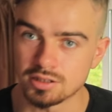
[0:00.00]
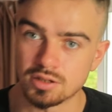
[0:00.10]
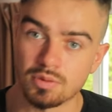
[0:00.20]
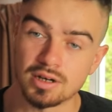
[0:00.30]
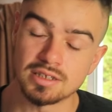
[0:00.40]

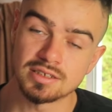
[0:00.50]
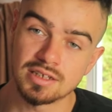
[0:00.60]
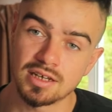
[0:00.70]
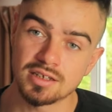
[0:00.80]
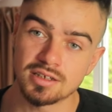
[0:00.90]
So, what he's
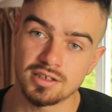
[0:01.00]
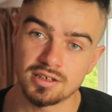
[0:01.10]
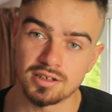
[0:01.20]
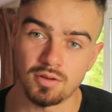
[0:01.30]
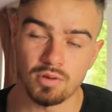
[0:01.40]
saying
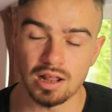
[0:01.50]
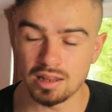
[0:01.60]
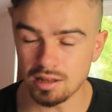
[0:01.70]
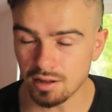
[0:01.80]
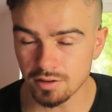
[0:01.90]
here, and what I
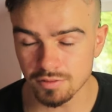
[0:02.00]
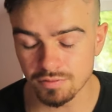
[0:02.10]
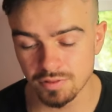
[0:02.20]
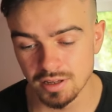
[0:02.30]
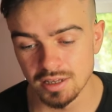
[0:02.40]

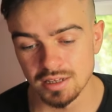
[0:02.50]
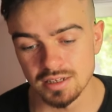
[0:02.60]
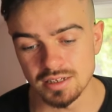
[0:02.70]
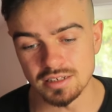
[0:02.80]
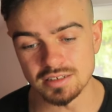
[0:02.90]
love,
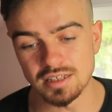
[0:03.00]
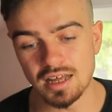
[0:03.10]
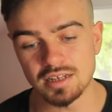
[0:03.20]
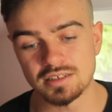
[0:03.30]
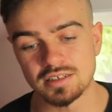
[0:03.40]
is
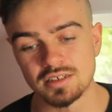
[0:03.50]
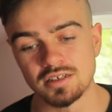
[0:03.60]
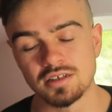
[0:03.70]
that